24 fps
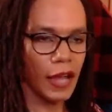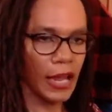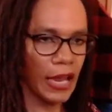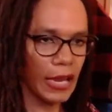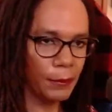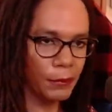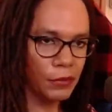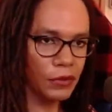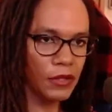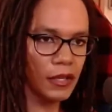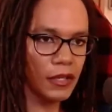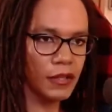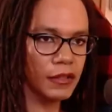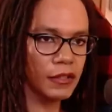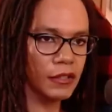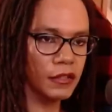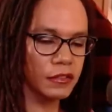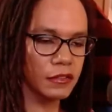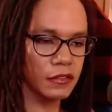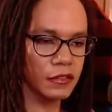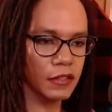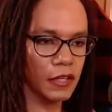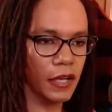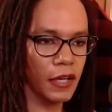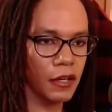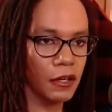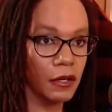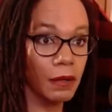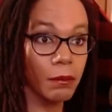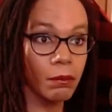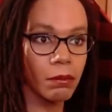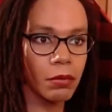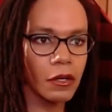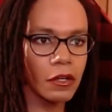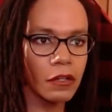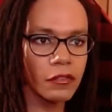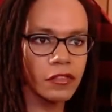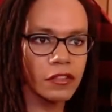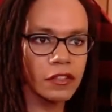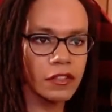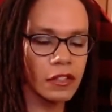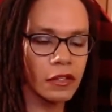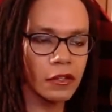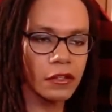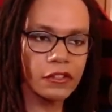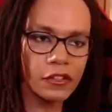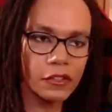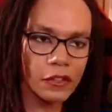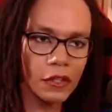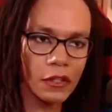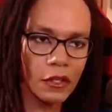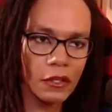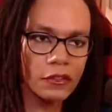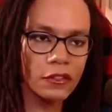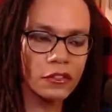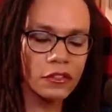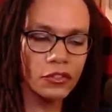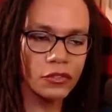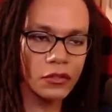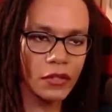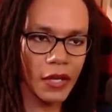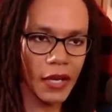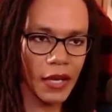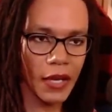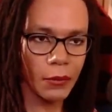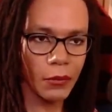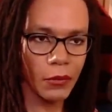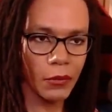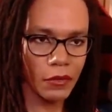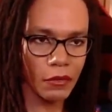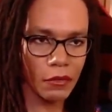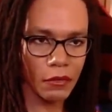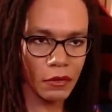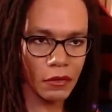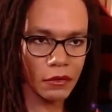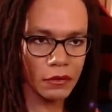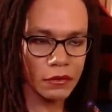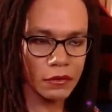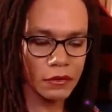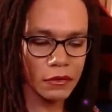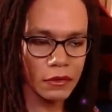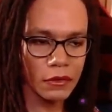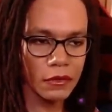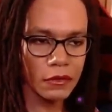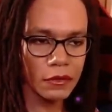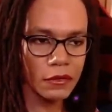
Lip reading: emulate their style perfectly or as close as you can with your own,